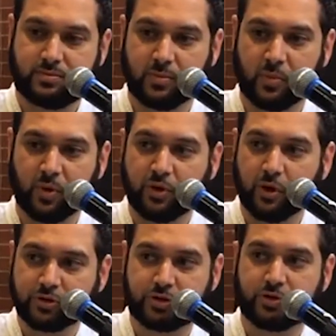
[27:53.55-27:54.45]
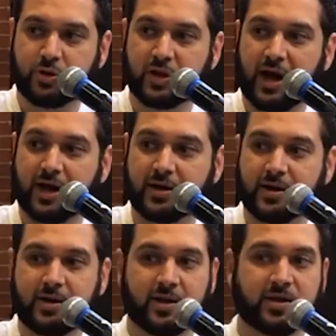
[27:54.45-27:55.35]
When those two align,
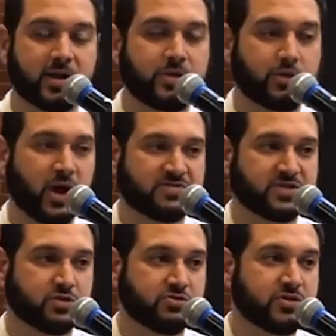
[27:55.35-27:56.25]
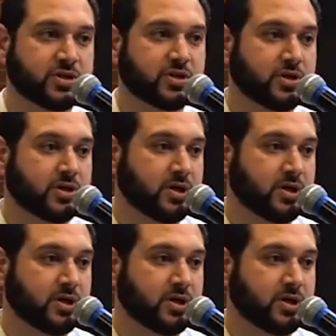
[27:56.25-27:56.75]
then you have tawfiq